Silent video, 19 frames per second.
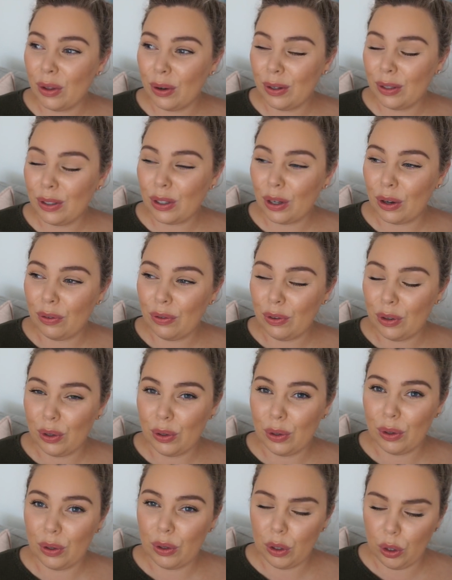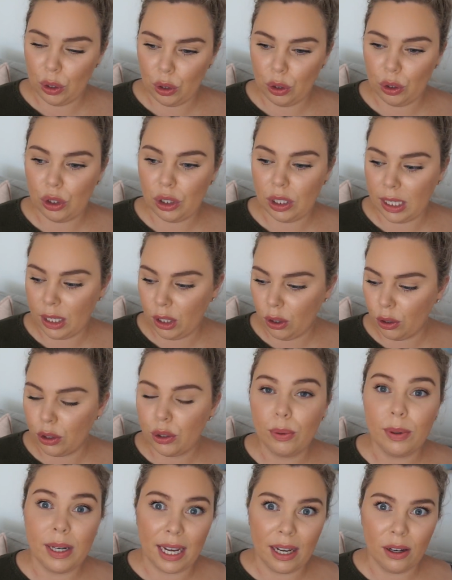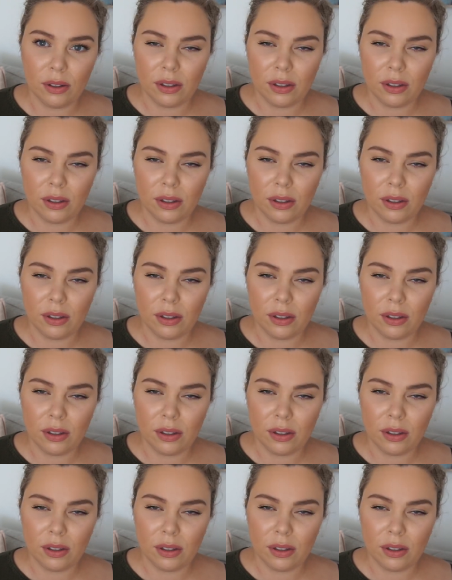those of you who usually go to a nail